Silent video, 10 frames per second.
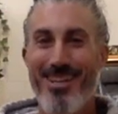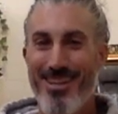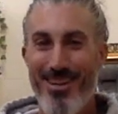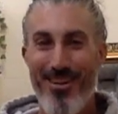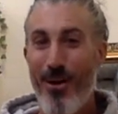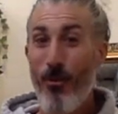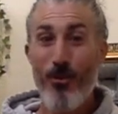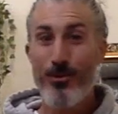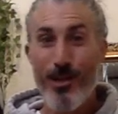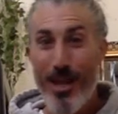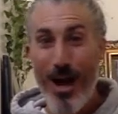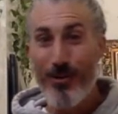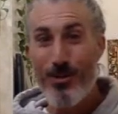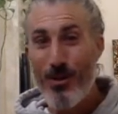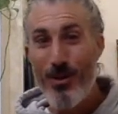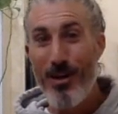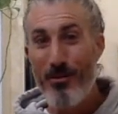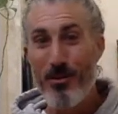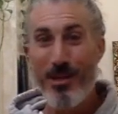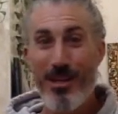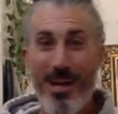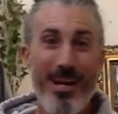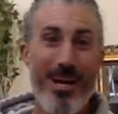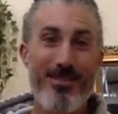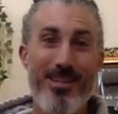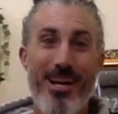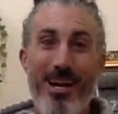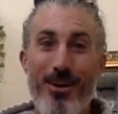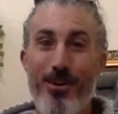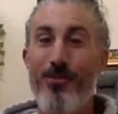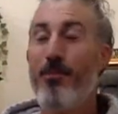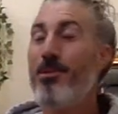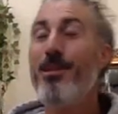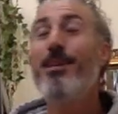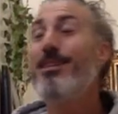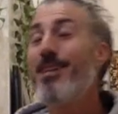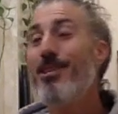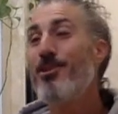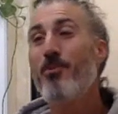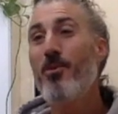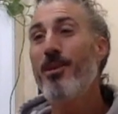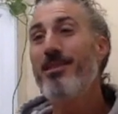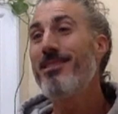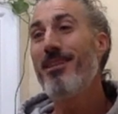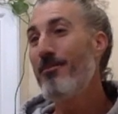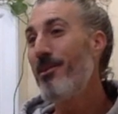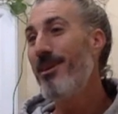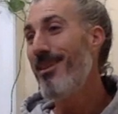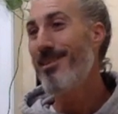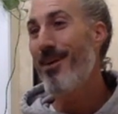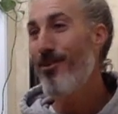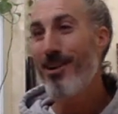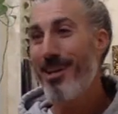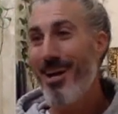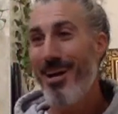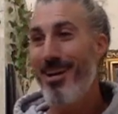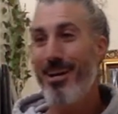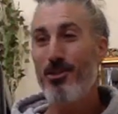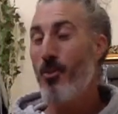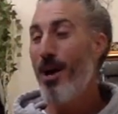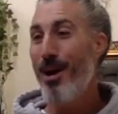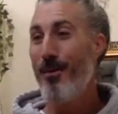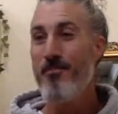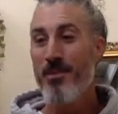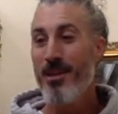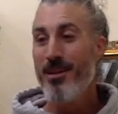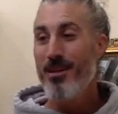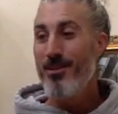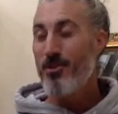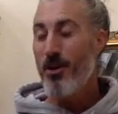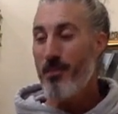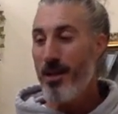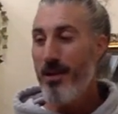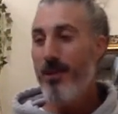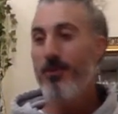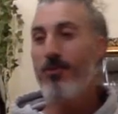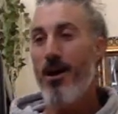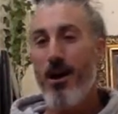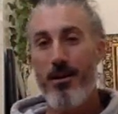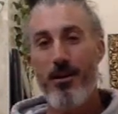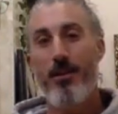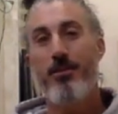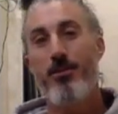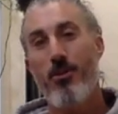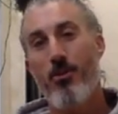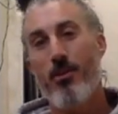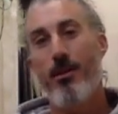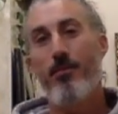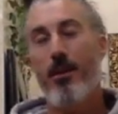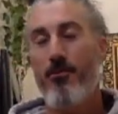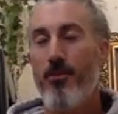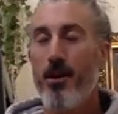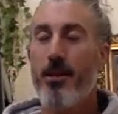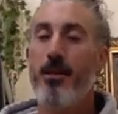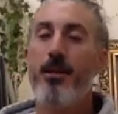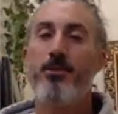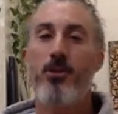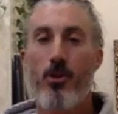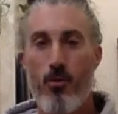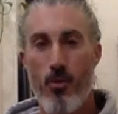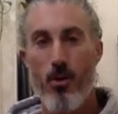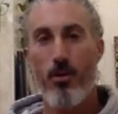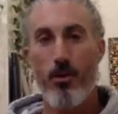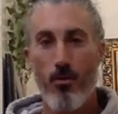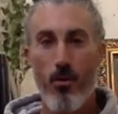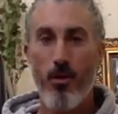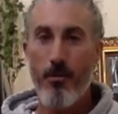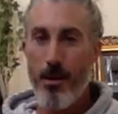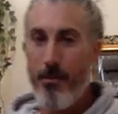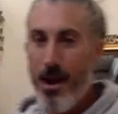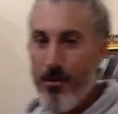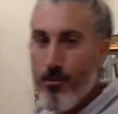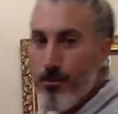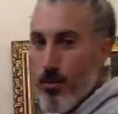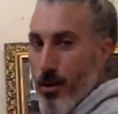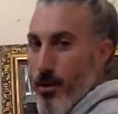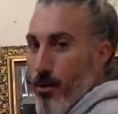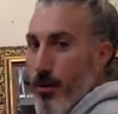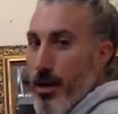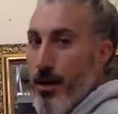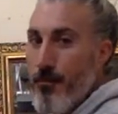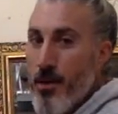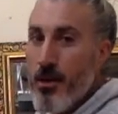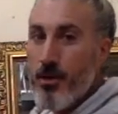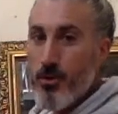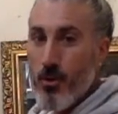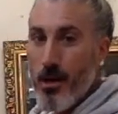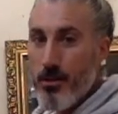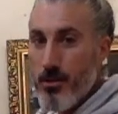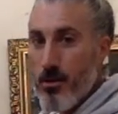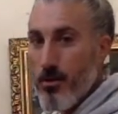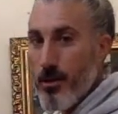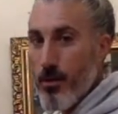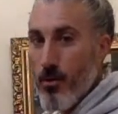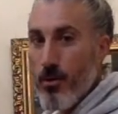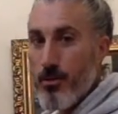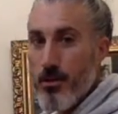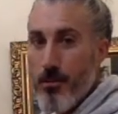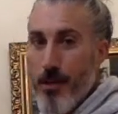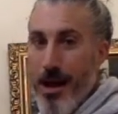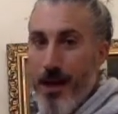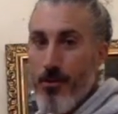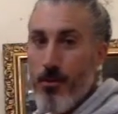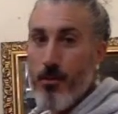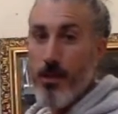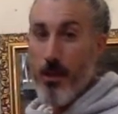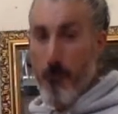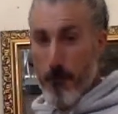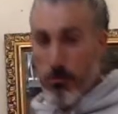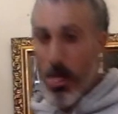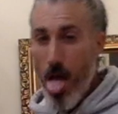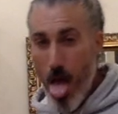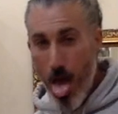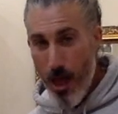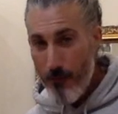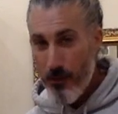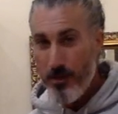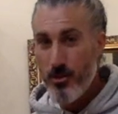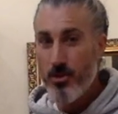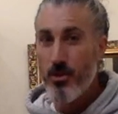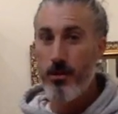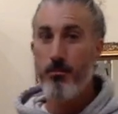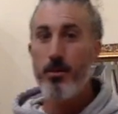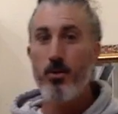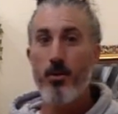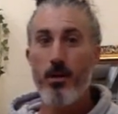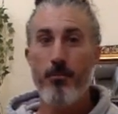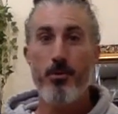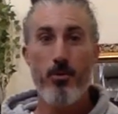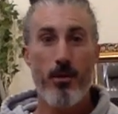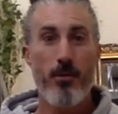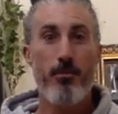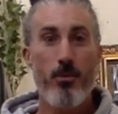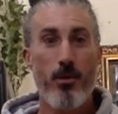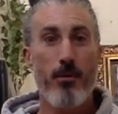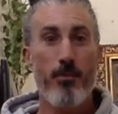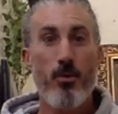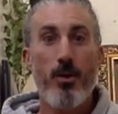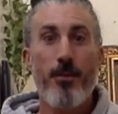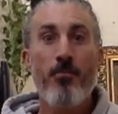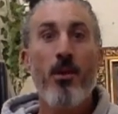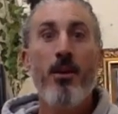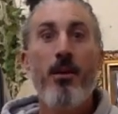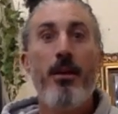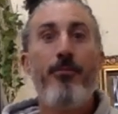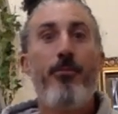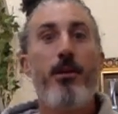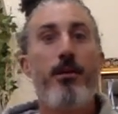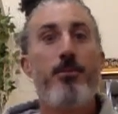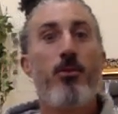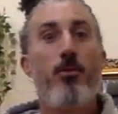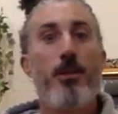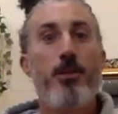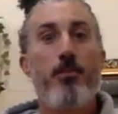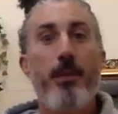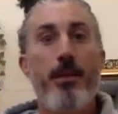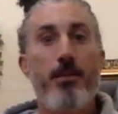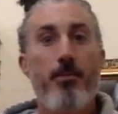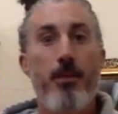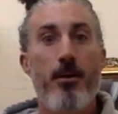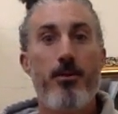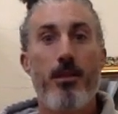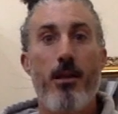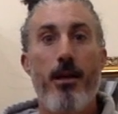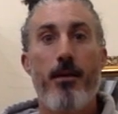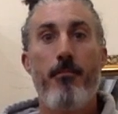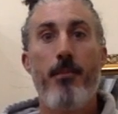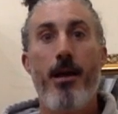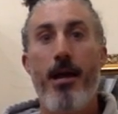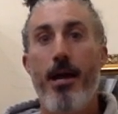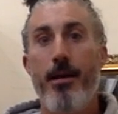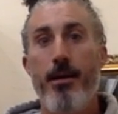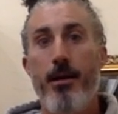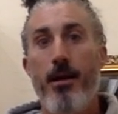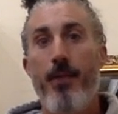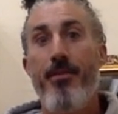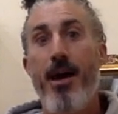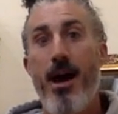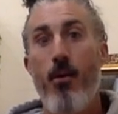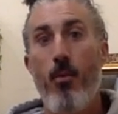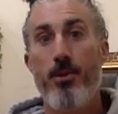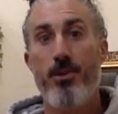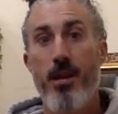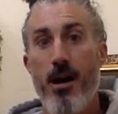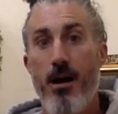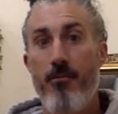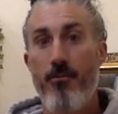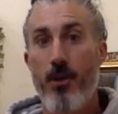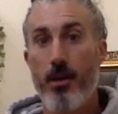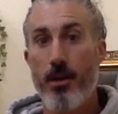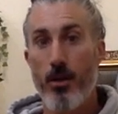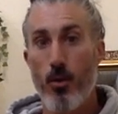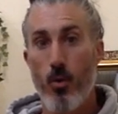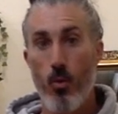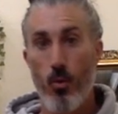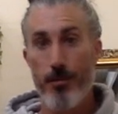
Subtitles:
You know, I won't drink alcohol ever again after the hangover. Please, I just won't eat Cinnabons ever again, I swear. So I'm laying on the ground, and then slowly I'm like, fuck it. I start crawling. My bathroom's right over here. So I slowly crawl to the bathroom, and bleh, I just started puking. It freed up so much space, but I was like, man, that was not fucking cool.